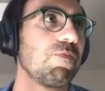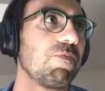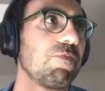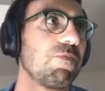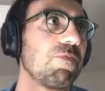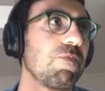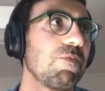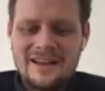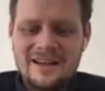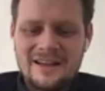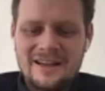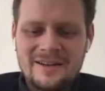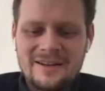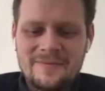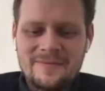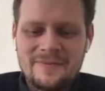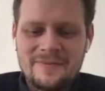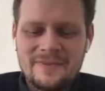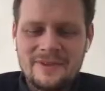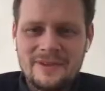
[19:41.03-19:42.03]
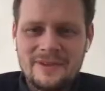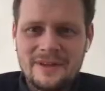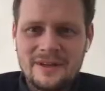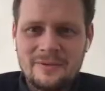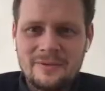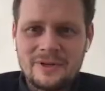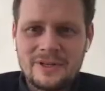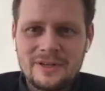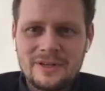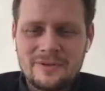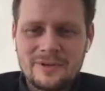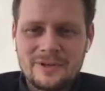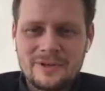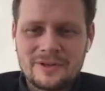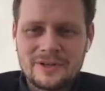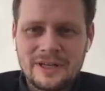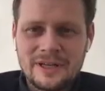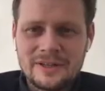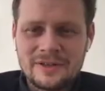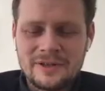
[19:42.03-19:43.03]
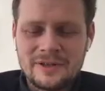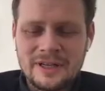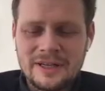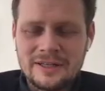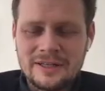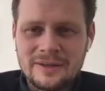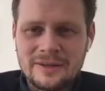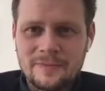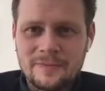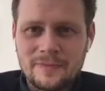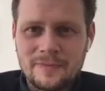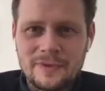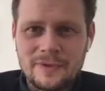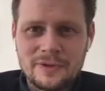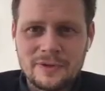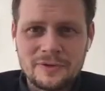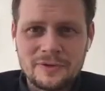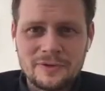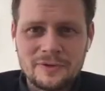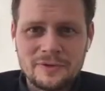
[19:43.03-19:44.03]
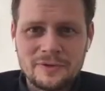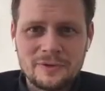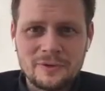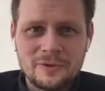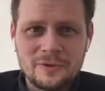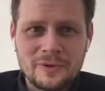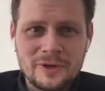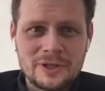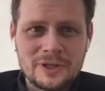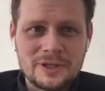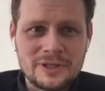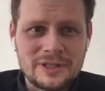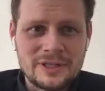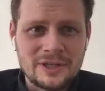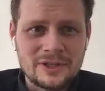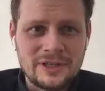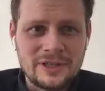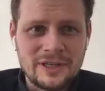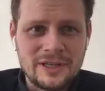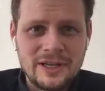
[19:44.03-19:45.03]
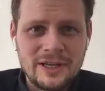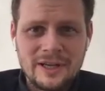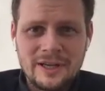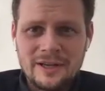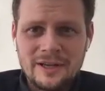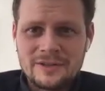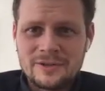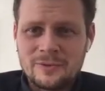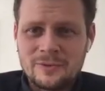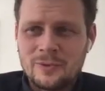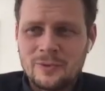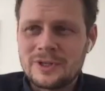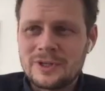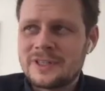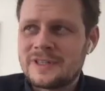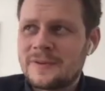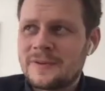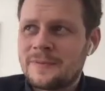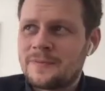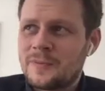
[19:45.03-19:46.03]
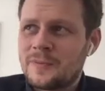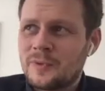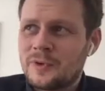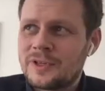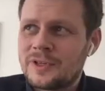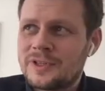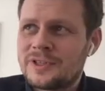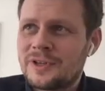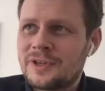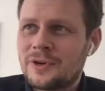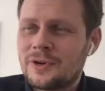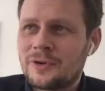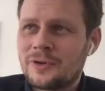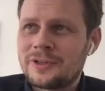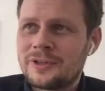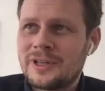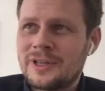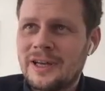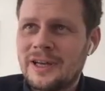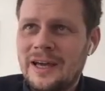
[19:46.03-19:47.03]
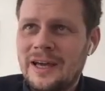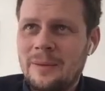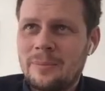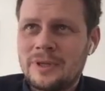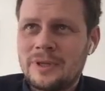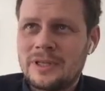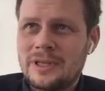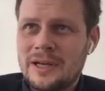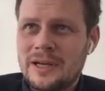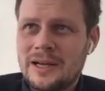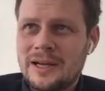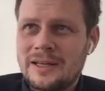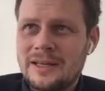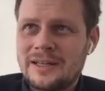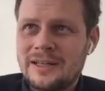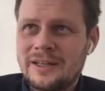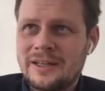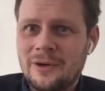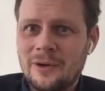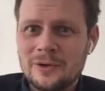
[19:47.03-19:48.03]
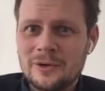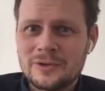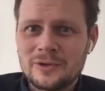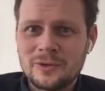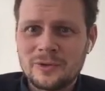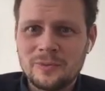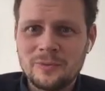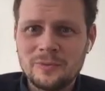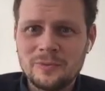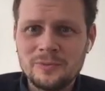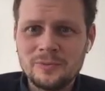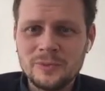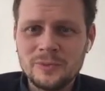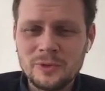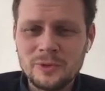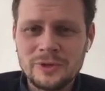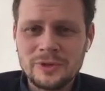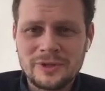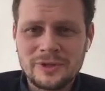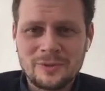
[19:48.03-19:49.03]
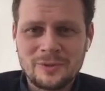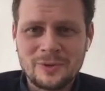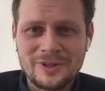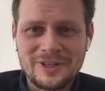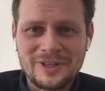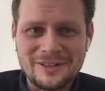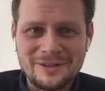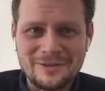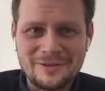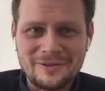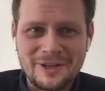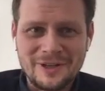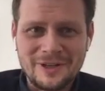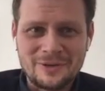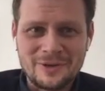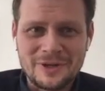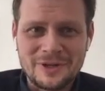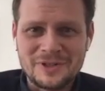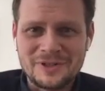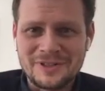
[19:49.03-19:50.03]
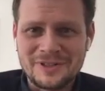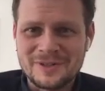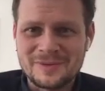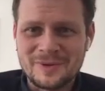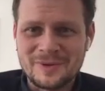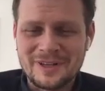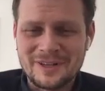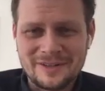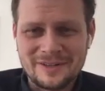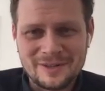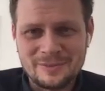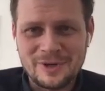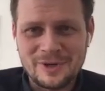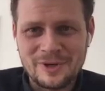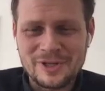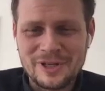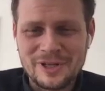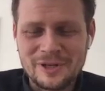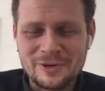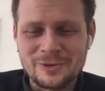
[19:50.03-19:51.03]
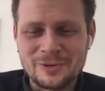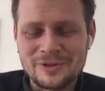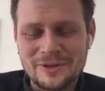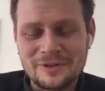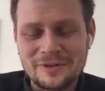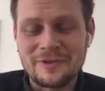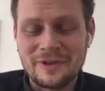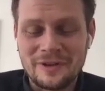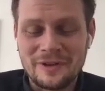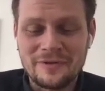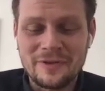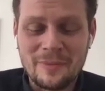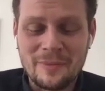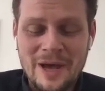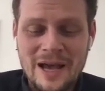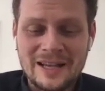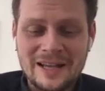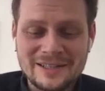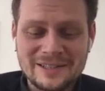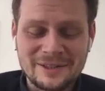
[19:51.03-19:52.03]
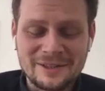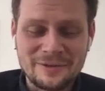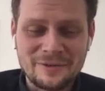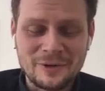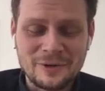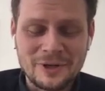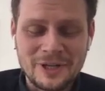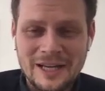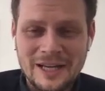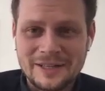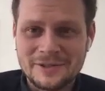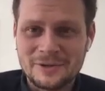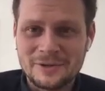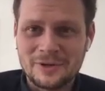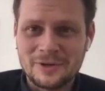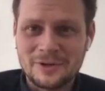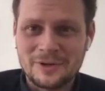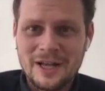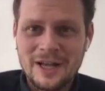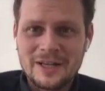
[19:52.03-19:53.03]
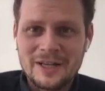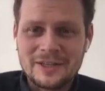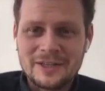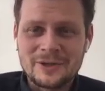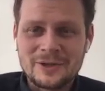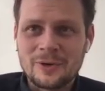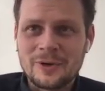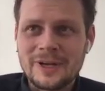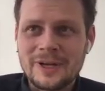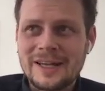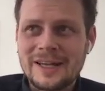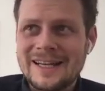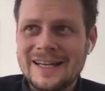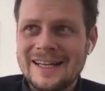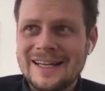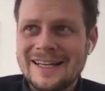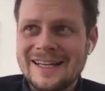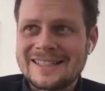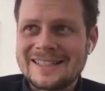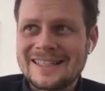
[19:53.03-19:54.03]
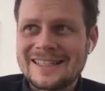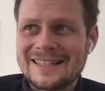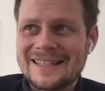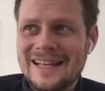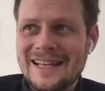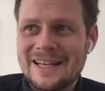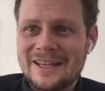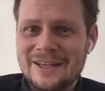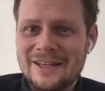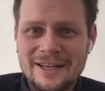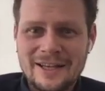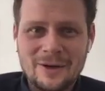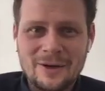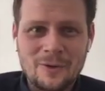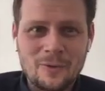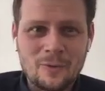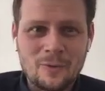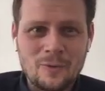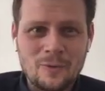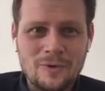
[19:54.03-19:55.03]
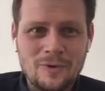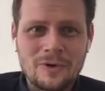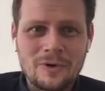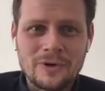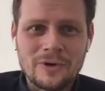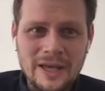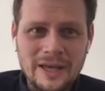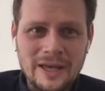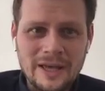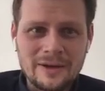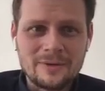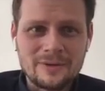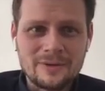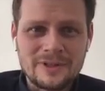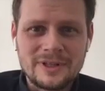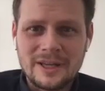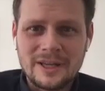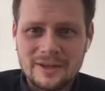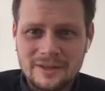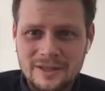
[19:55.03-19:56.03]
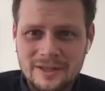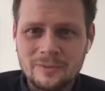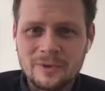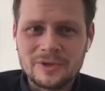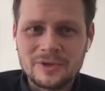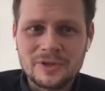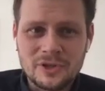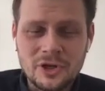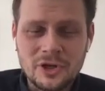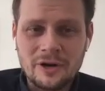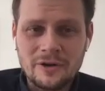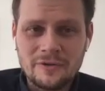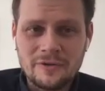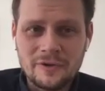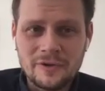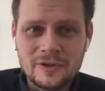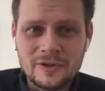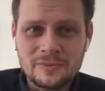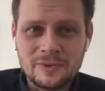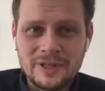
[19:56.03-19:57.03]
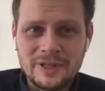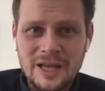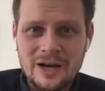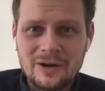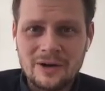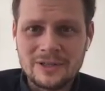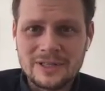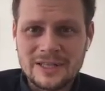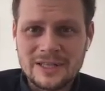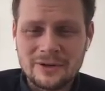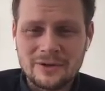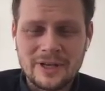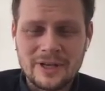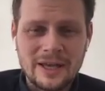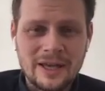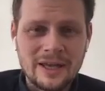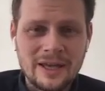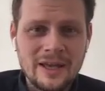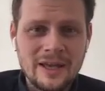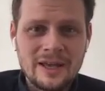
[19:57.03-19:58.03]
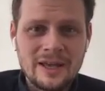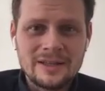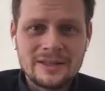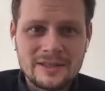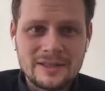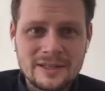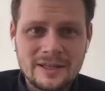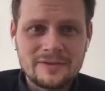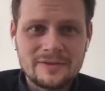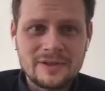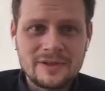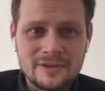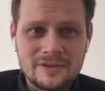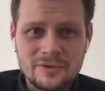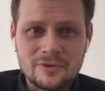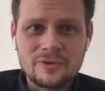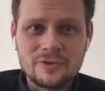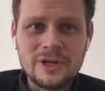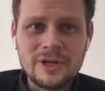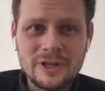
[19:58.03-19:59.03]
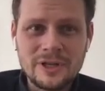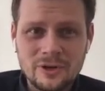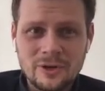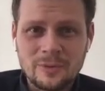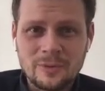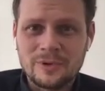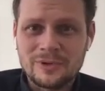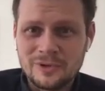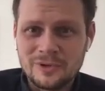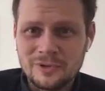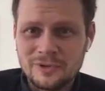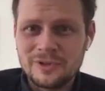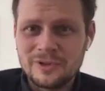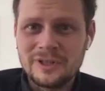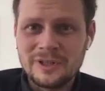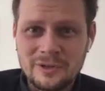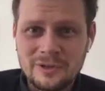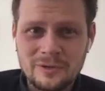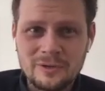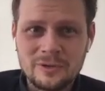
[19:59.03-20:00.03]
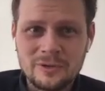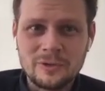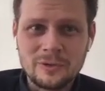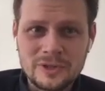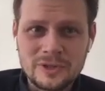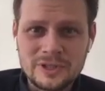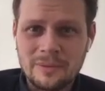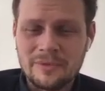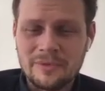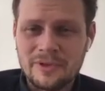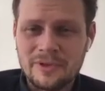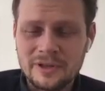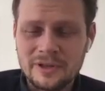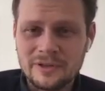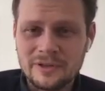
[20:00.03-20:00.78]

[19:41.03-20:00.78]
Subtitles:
I want to connect to that. Two questions actually. So what is the current appetite and also mood within a federation, especially yours, if I may ask and if you can answer. So is it like oh, okay, there was a shock first, but now it's like, okay, this gives us a really good opportunity to do something